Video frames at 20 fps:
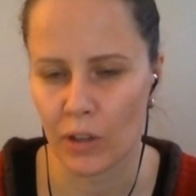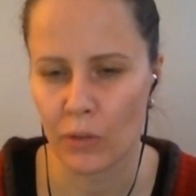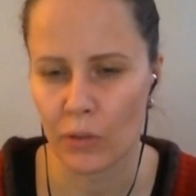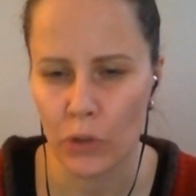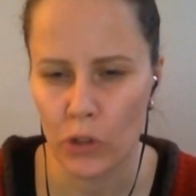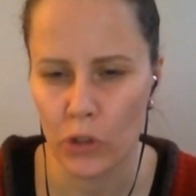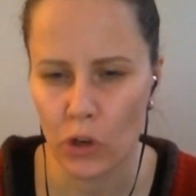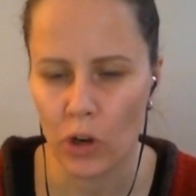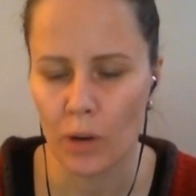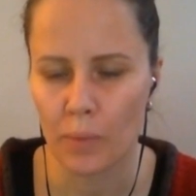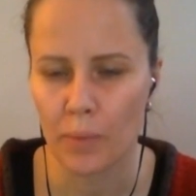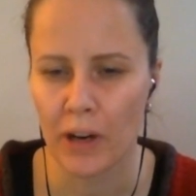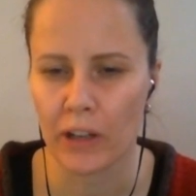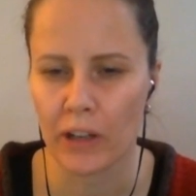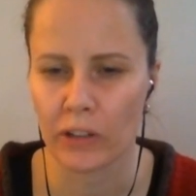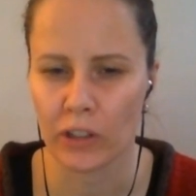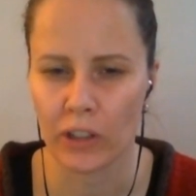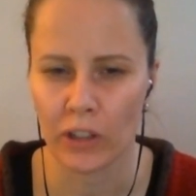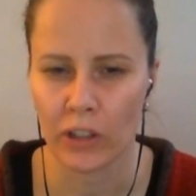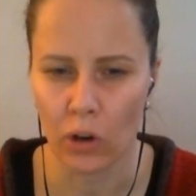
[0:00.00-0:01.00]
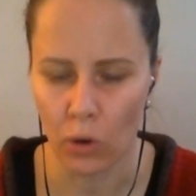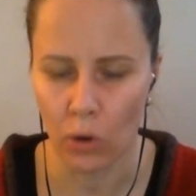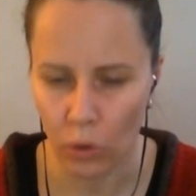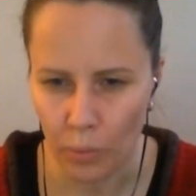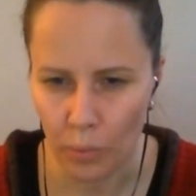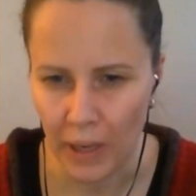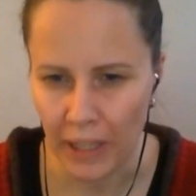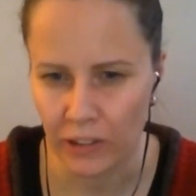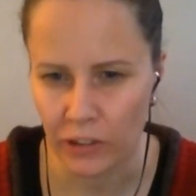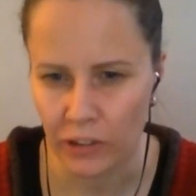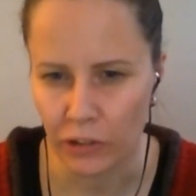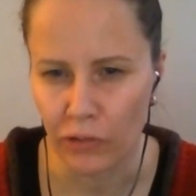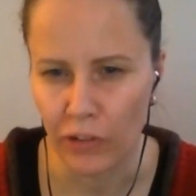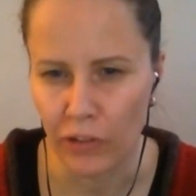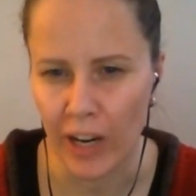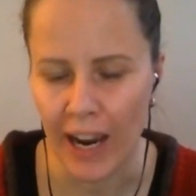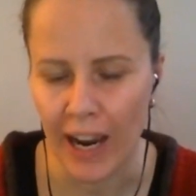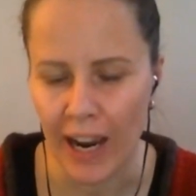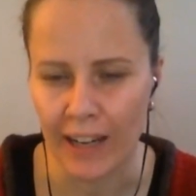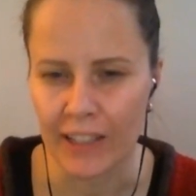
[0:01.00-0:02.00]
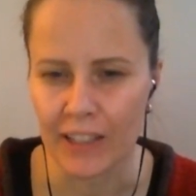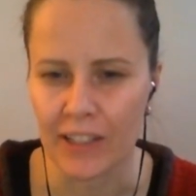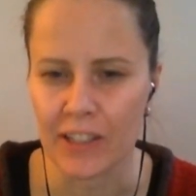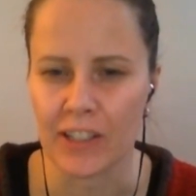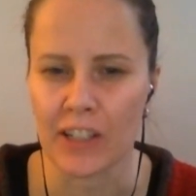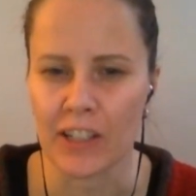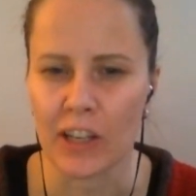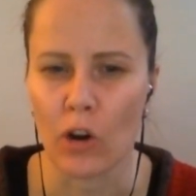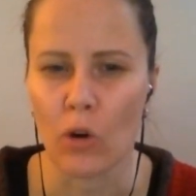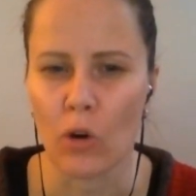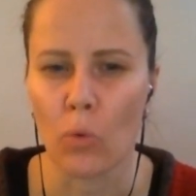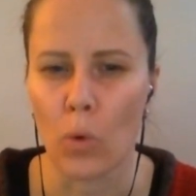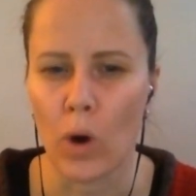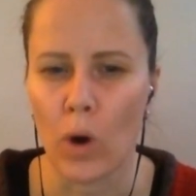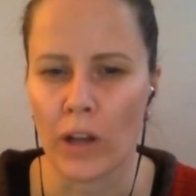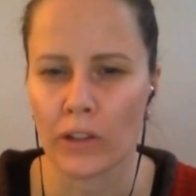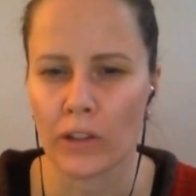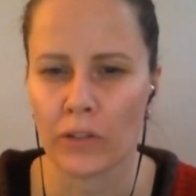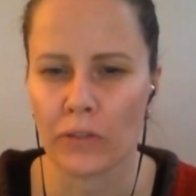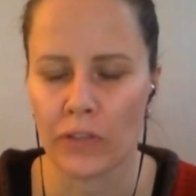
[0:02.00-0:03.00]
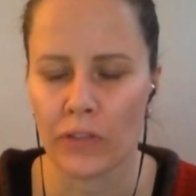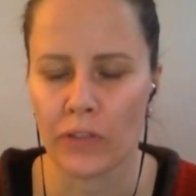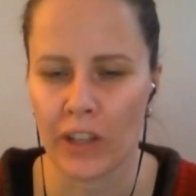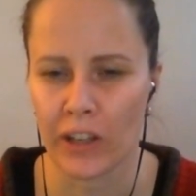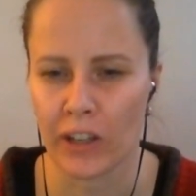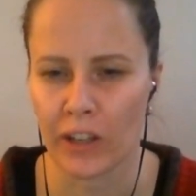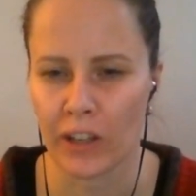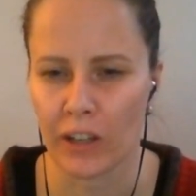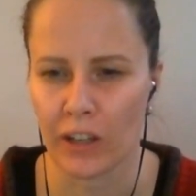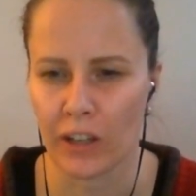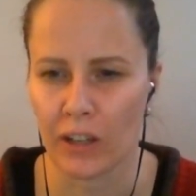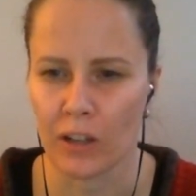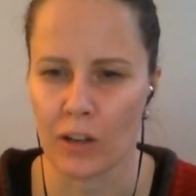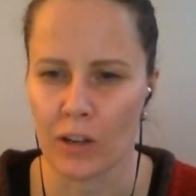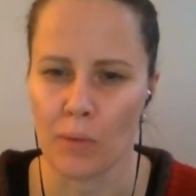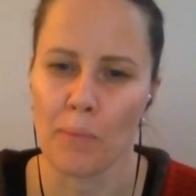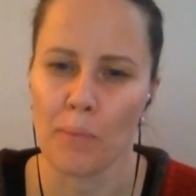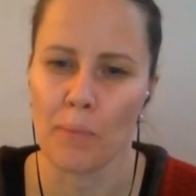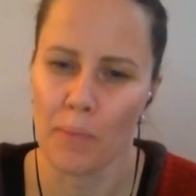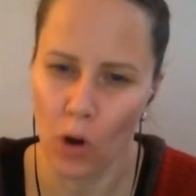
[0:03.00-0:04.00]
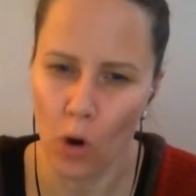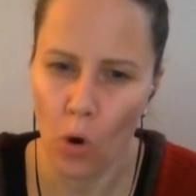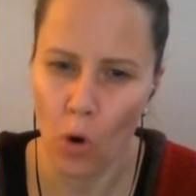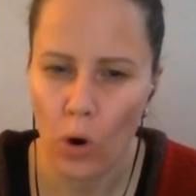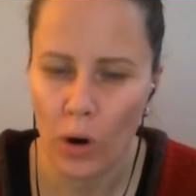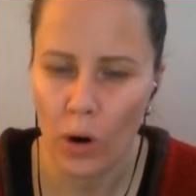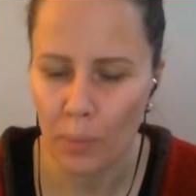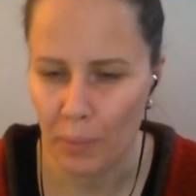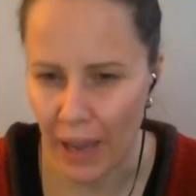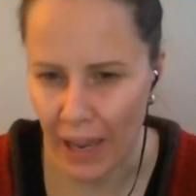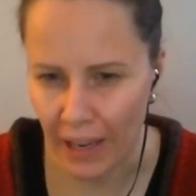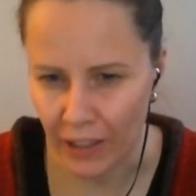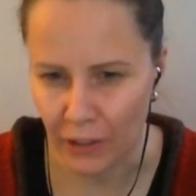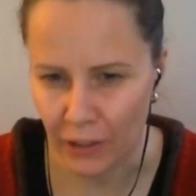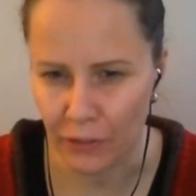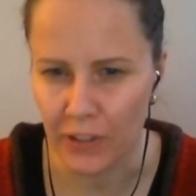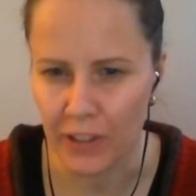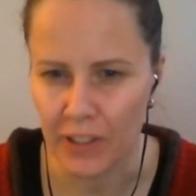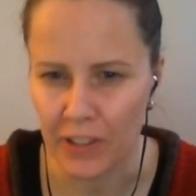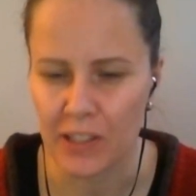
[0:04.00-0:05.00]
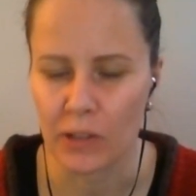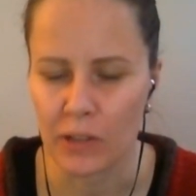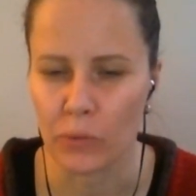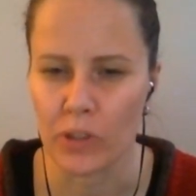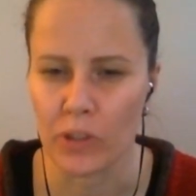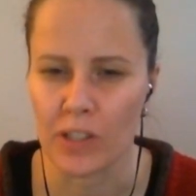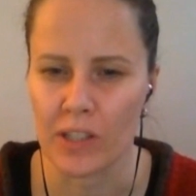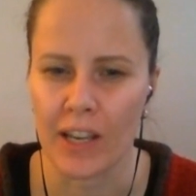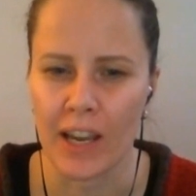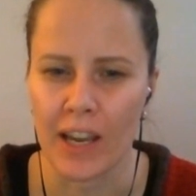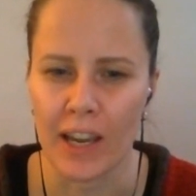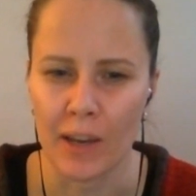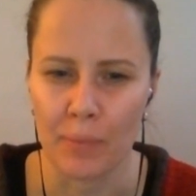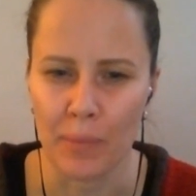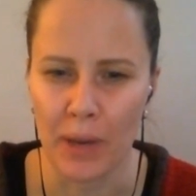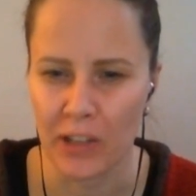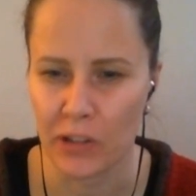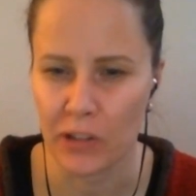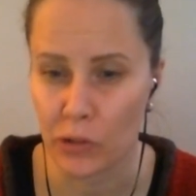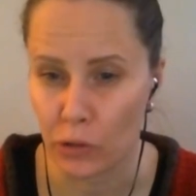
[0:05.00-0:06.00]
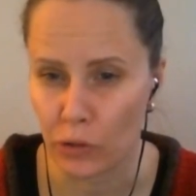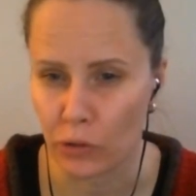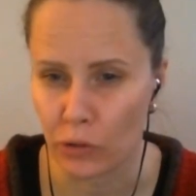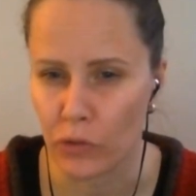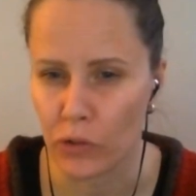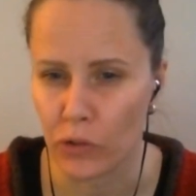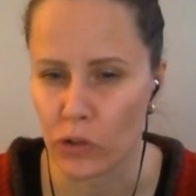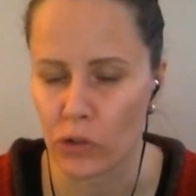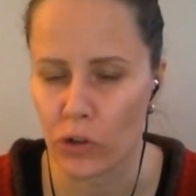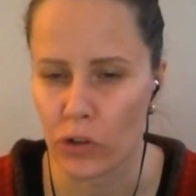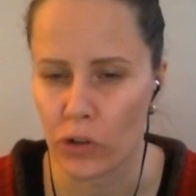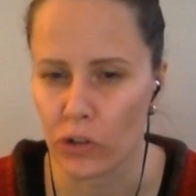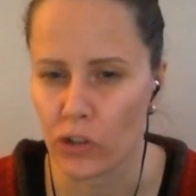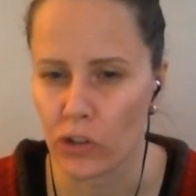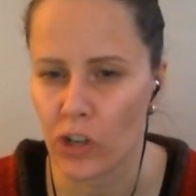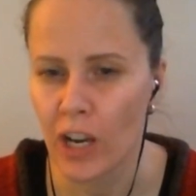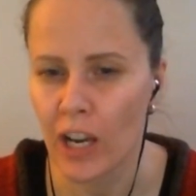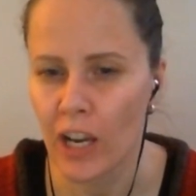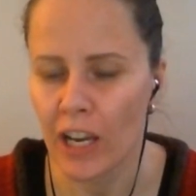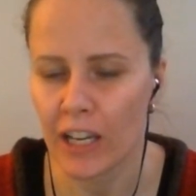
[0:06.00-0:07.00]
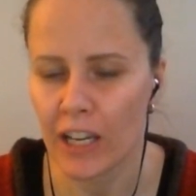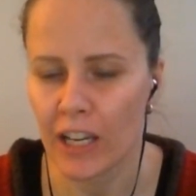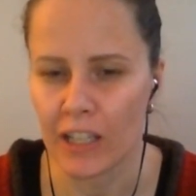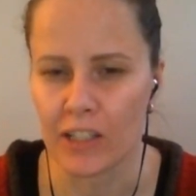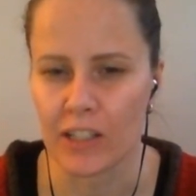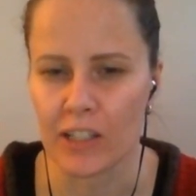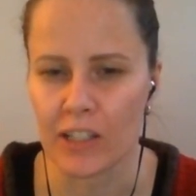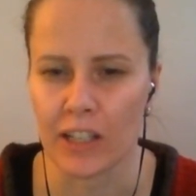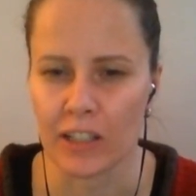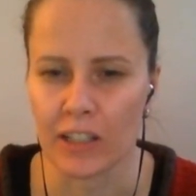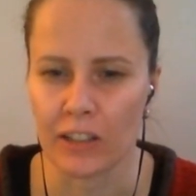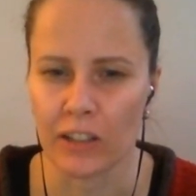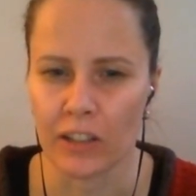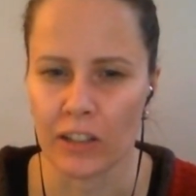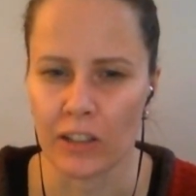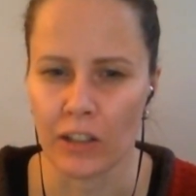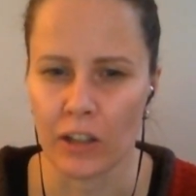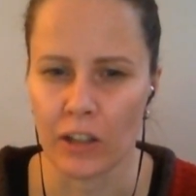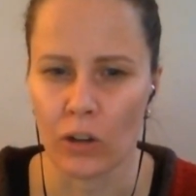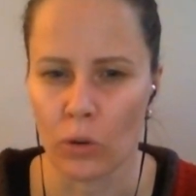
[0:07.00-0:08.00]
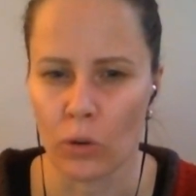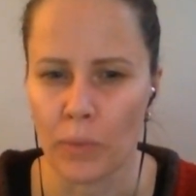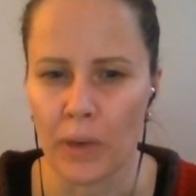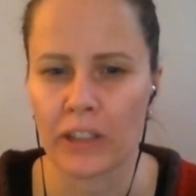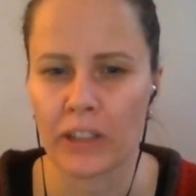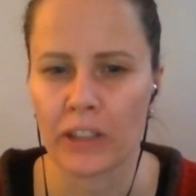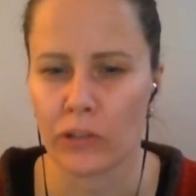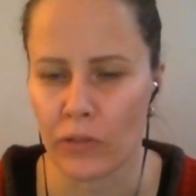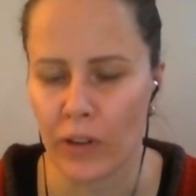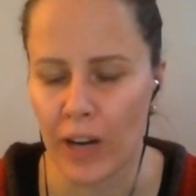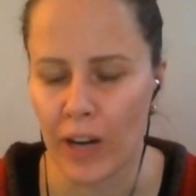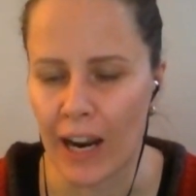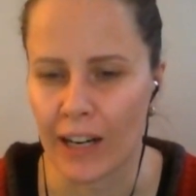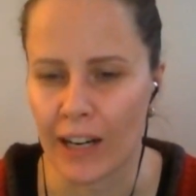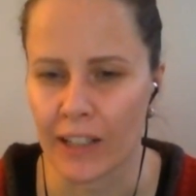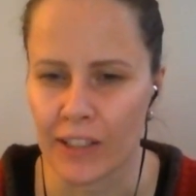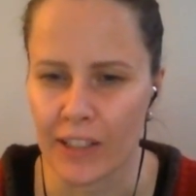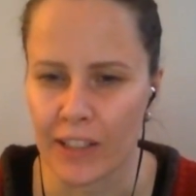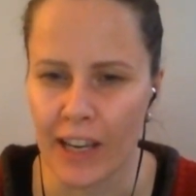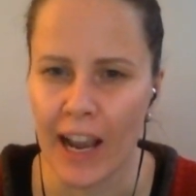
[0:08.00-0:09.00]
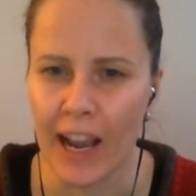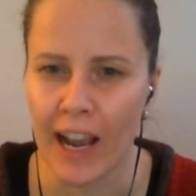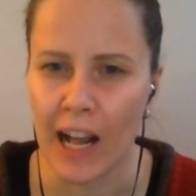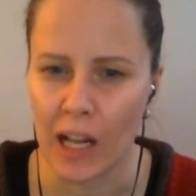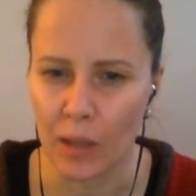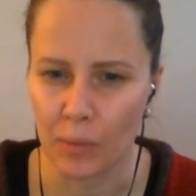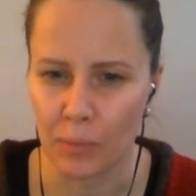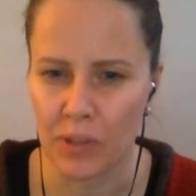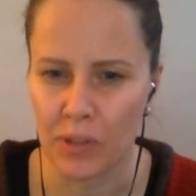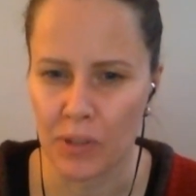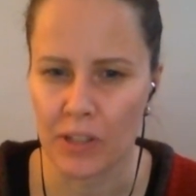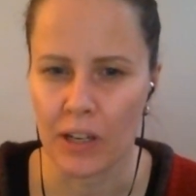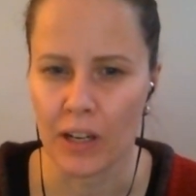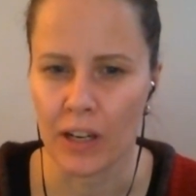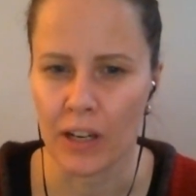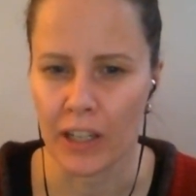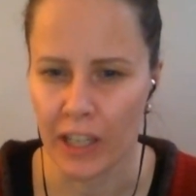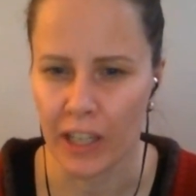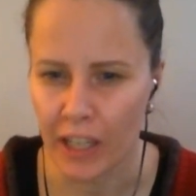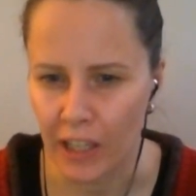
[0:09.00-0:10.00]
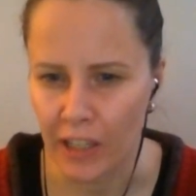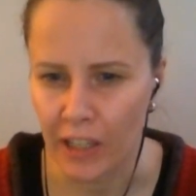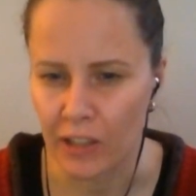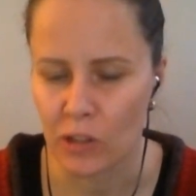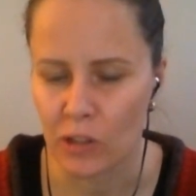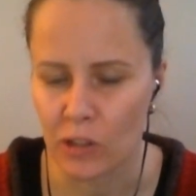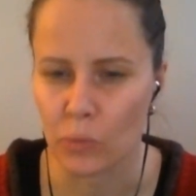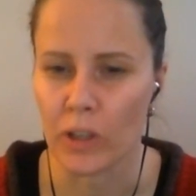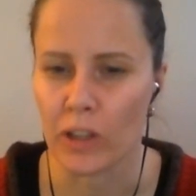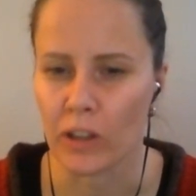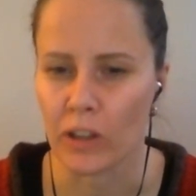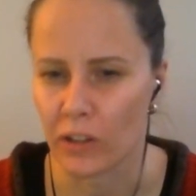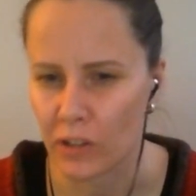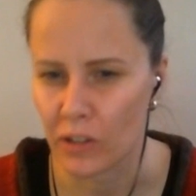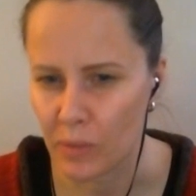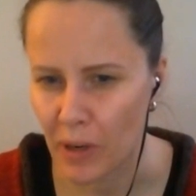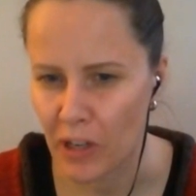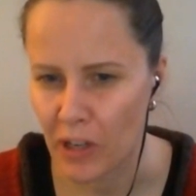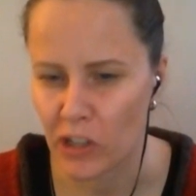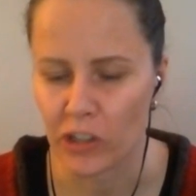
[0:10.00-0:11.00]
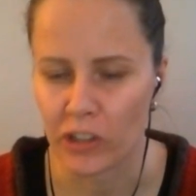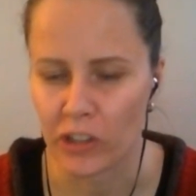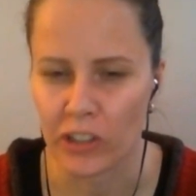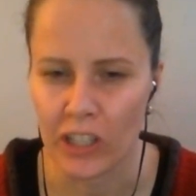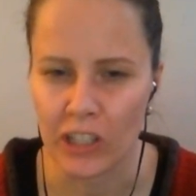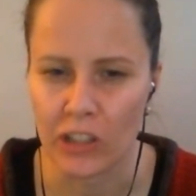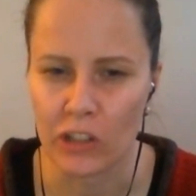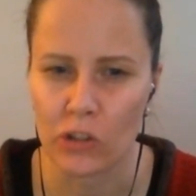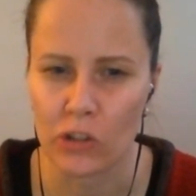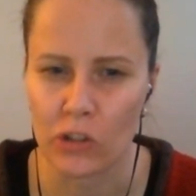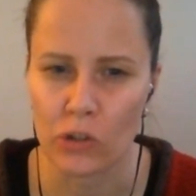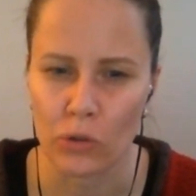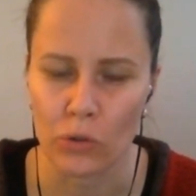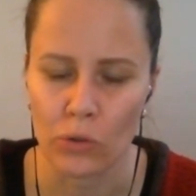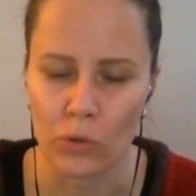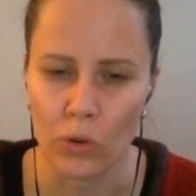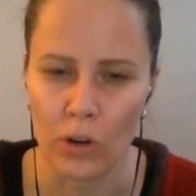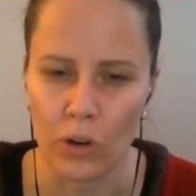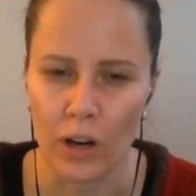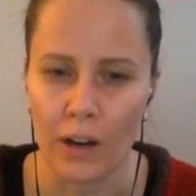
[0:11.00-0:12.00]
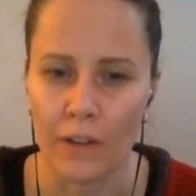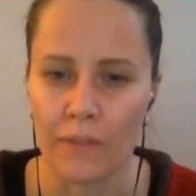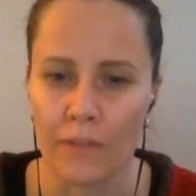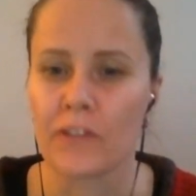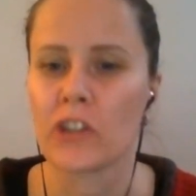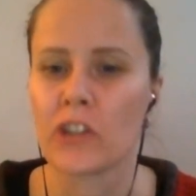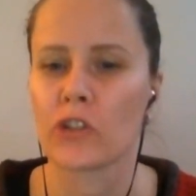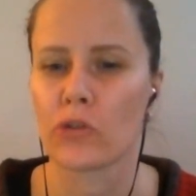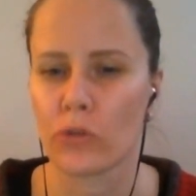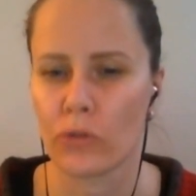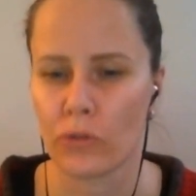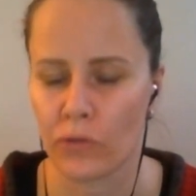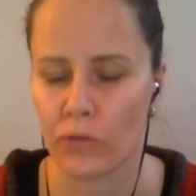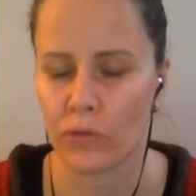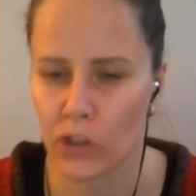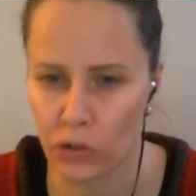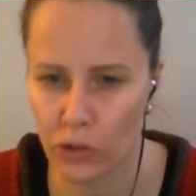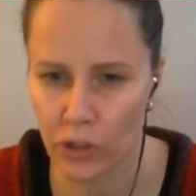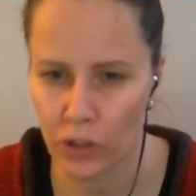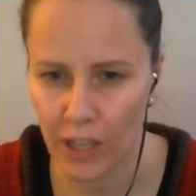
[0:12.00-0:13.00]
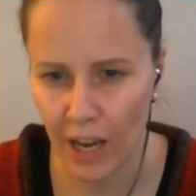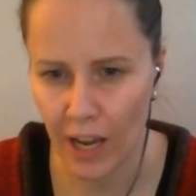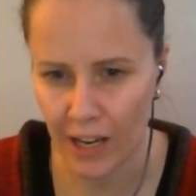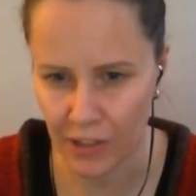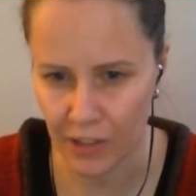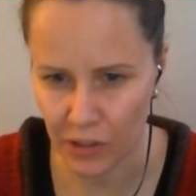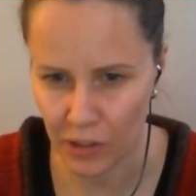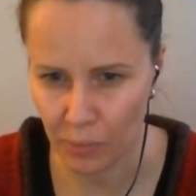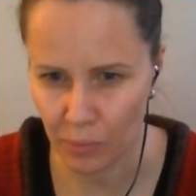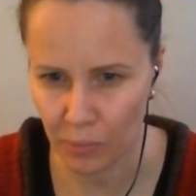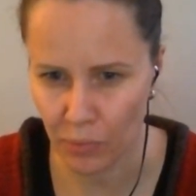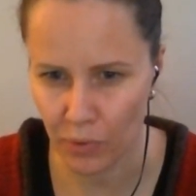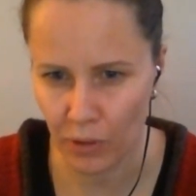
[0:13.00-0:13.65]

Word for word: if we talk about the augmented reality, one of the core benefits, I would say, based on the research, is that the augmented reality helps kids with special needs to visualize